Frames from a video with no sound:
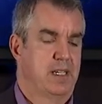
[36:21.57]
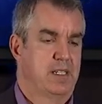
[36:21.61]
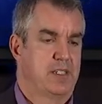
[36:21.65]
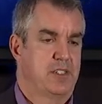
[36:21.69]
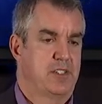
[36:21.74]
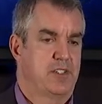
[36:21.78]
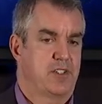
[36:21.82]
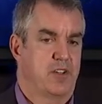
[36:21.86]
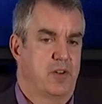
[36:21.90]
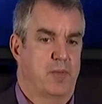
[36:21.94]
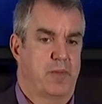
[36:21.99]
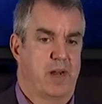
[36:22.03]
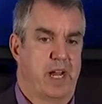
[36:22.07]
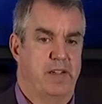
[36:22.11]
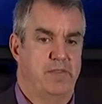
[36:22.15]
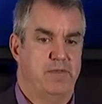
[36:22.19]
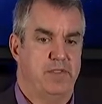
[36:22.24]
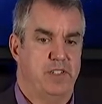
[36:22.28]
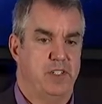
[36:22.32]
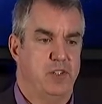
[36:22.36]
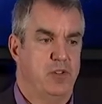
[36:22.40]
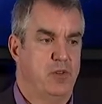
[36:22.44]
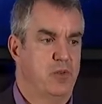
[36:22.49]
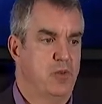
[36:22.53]
So my
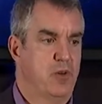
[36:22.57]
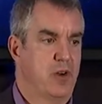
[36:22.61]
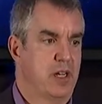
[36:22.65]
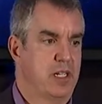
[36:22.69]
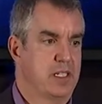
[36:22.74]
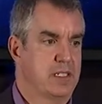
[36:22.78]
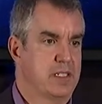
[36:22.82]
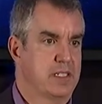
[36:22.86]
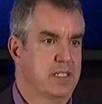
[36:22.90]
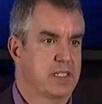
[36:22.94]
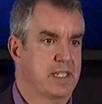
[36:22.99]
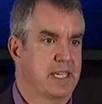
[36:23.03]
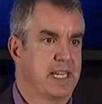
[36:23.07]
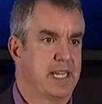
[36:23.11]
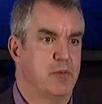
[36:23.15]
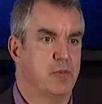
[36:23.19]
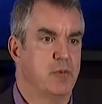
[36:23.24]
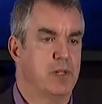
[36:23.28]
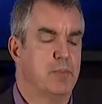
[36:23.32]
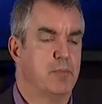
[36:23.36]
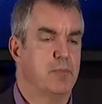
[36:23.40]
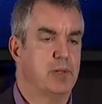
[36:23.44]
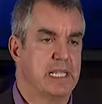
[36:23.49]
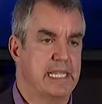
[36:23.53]
view was, can
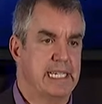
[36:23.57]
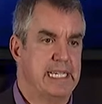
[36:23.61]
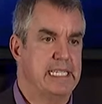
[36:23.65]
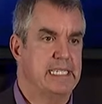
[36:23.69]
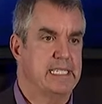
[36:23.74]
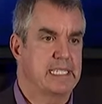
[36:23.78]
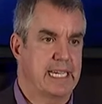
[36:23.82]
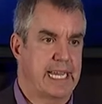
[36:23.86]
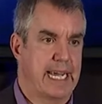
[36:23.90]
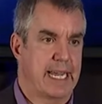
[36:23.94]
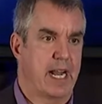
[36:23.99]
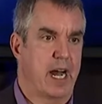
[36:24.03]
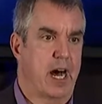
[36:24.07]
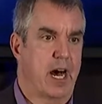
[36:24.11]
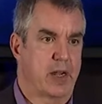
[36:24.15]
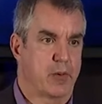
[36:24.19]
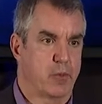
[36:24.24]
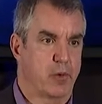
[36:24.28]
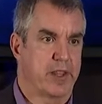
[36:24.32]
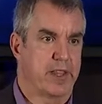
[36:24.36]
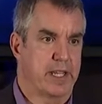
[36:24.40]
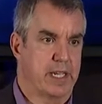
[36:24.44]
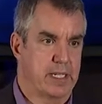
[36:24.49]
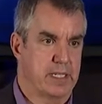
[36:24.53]
we please get on
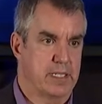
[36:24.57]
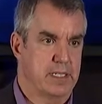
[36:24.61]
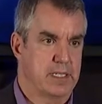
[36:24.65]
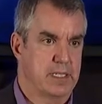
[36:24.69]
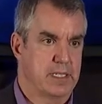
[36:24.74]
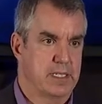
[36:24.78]
with it?